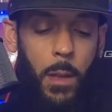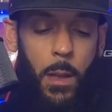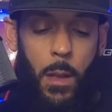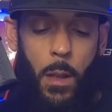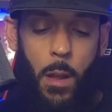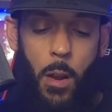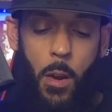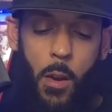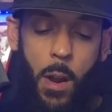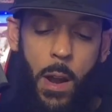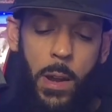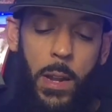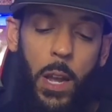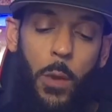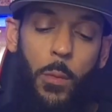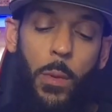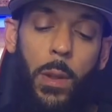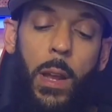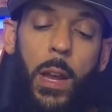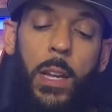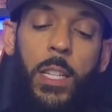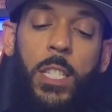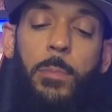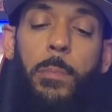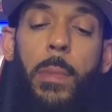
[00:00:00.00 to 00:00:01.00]
All right, now we
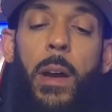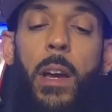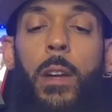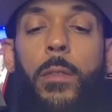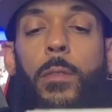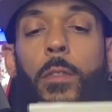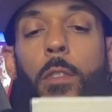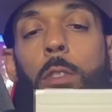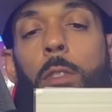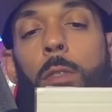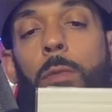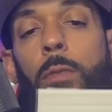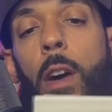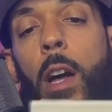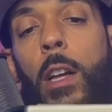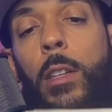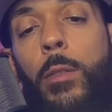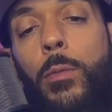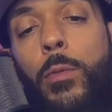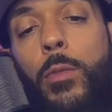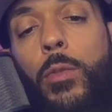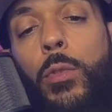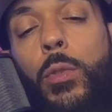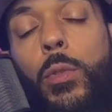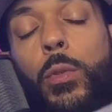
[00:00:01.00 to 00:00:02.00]
got Spider-Verse
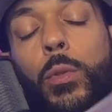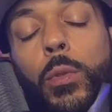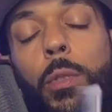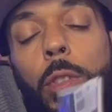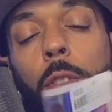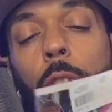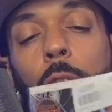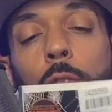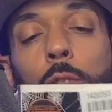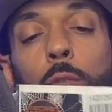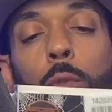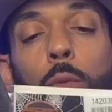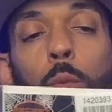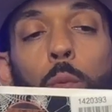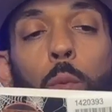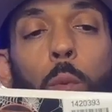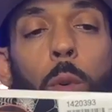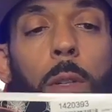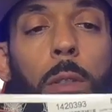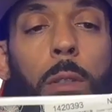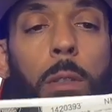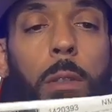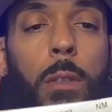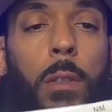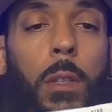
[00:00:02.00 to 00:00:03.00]
volume 2 issue
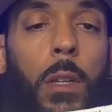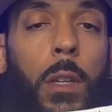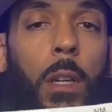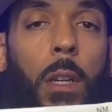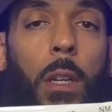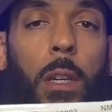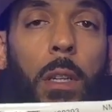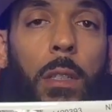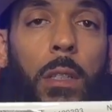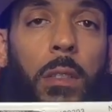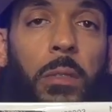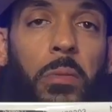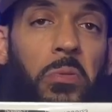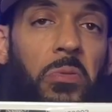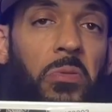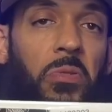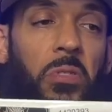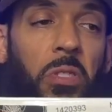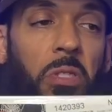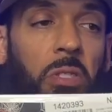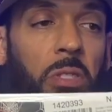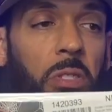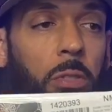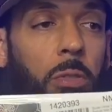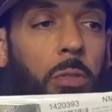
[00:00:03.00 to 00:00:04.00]
1. This was
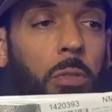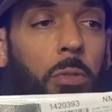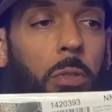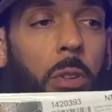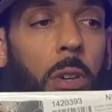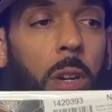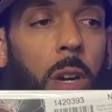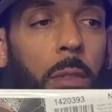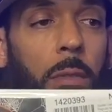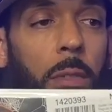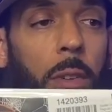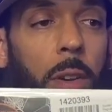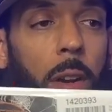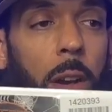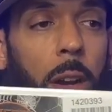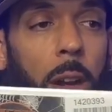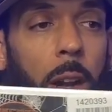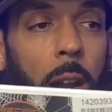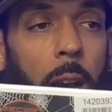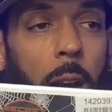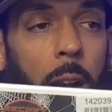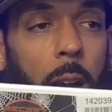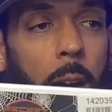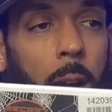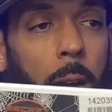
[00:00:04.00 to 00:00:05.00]
just a cool cover there that
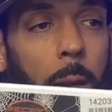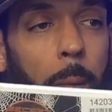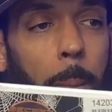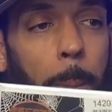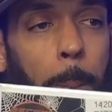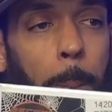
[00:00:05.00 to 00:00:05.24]
I got.